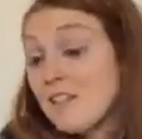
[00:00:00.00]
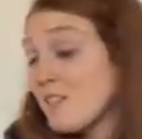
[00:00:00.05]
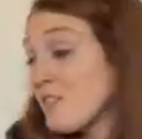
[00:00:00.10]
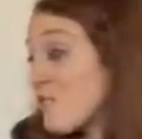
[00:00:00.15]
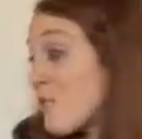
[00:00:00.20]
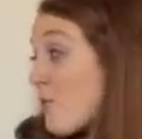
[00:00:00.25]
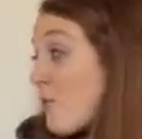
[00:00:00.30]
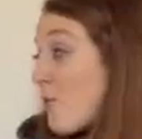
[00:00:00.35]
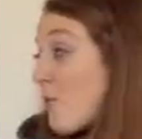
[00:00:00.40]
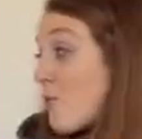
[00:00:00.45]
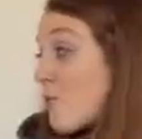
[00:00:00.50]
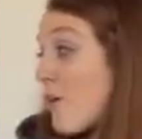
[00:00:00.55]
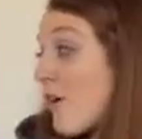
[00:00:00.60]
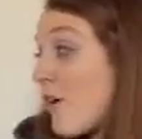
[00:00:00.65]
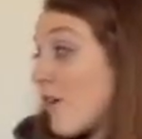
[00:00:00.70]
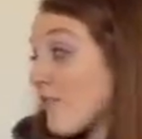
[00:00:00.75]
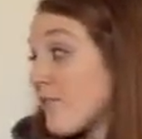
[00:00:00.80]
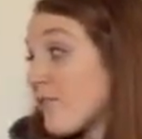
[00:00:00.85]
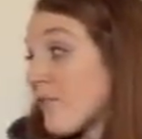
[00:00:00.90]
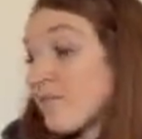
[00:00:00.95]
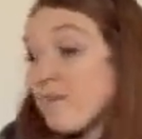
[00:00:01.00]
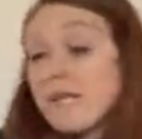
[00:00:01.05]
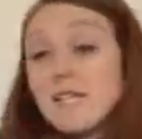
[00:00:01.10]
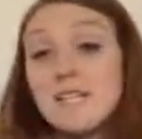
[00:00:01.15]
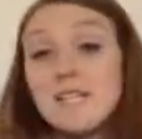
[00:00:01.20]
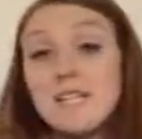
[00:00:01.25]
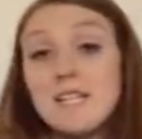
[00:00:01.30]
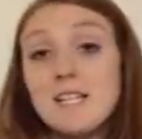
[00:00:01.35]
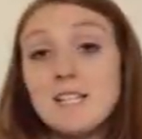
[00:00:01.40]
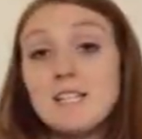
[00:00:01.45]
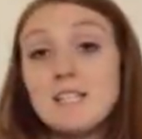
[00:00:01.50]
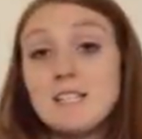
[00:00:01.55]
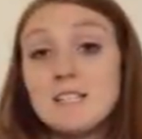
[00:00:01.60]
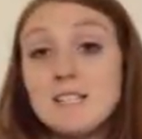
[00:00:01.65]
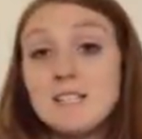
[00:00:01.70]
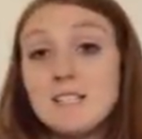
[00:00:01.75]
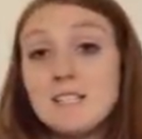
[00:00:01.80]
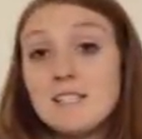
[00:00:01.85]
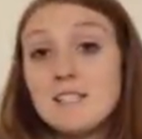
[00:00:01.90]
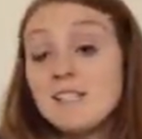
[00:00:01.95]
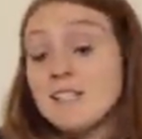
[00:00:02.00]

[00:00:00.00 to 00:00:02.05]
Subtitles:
So we've gone from igneous,